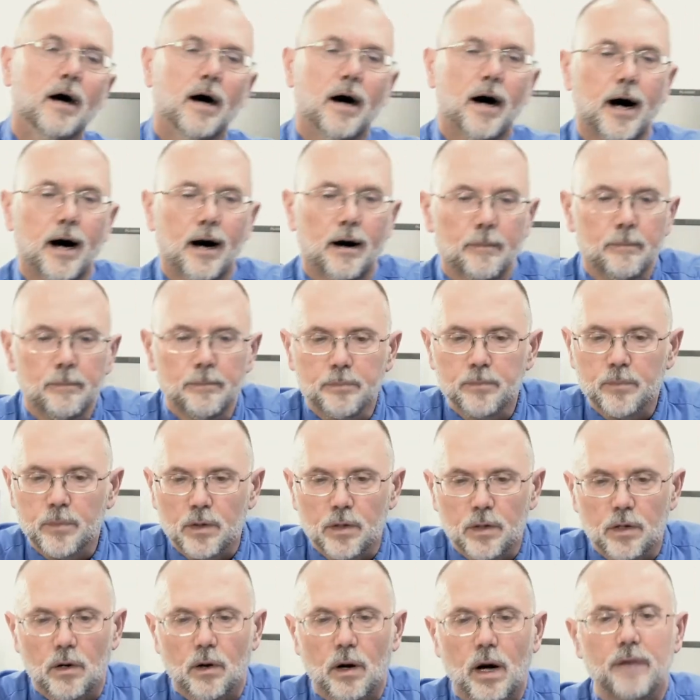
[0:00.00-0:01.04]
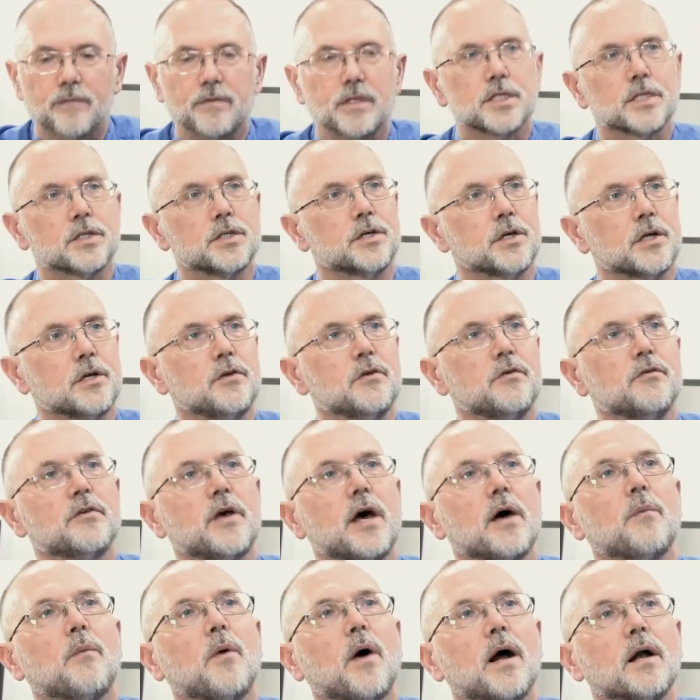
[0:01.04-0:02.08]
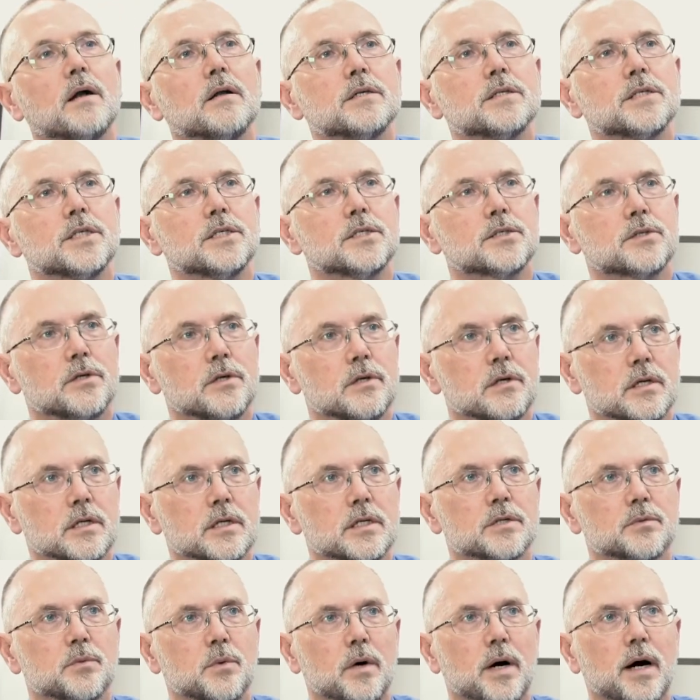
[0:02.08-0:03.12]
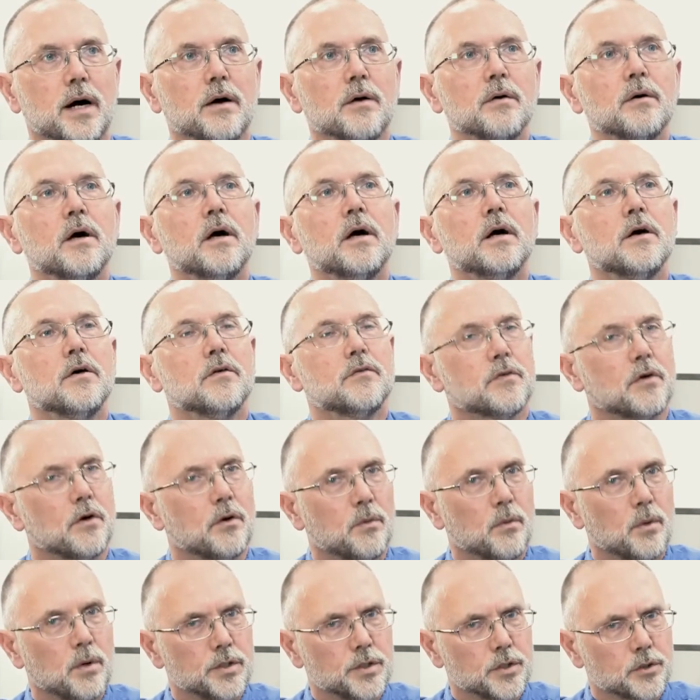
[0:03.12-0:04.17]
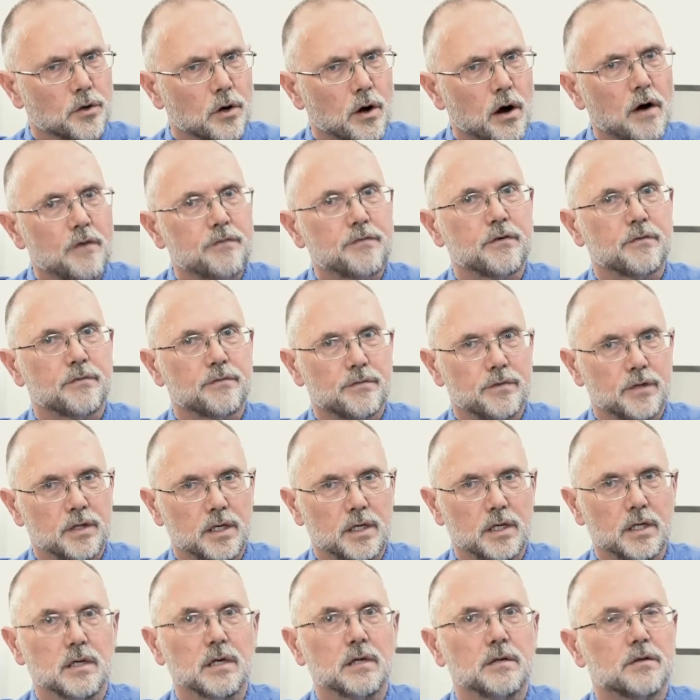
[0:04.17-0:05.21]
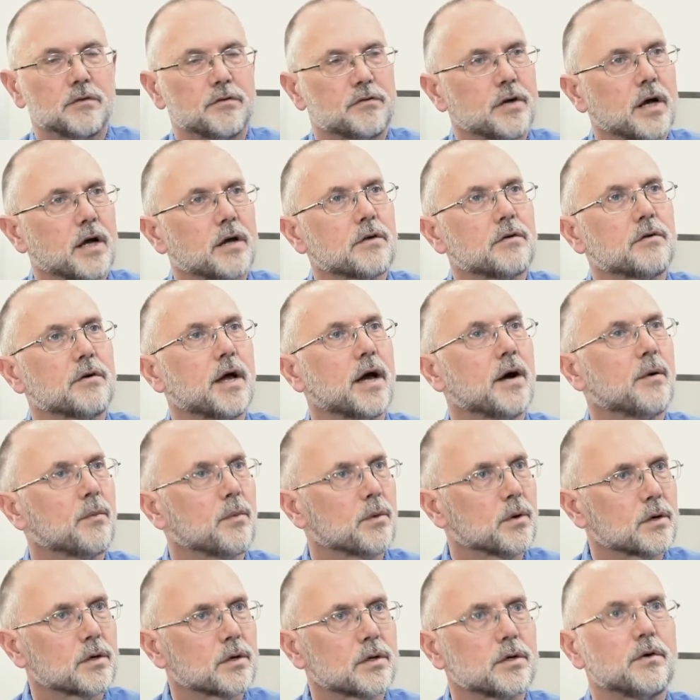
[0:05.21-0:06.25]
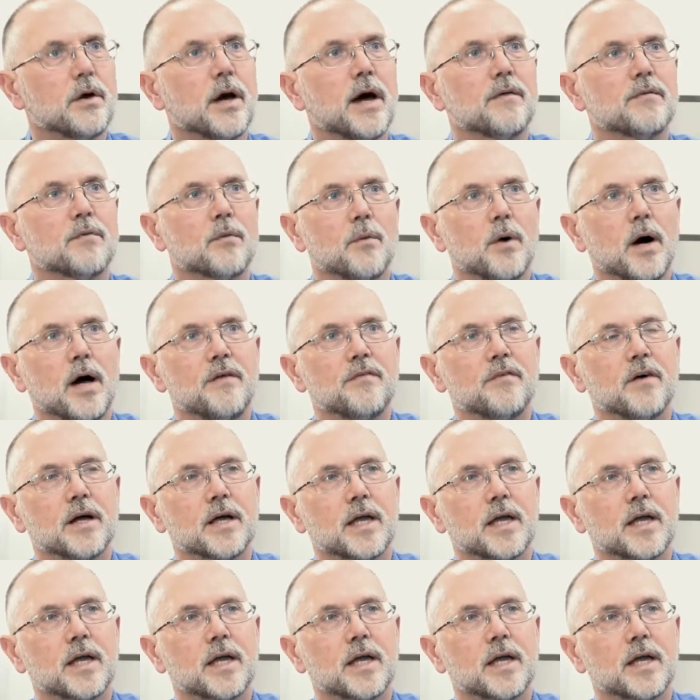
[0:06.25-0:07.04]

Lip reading: obviously you can use that wireless internally as well. So when you're off of the cellular network, you have the Wi-Fi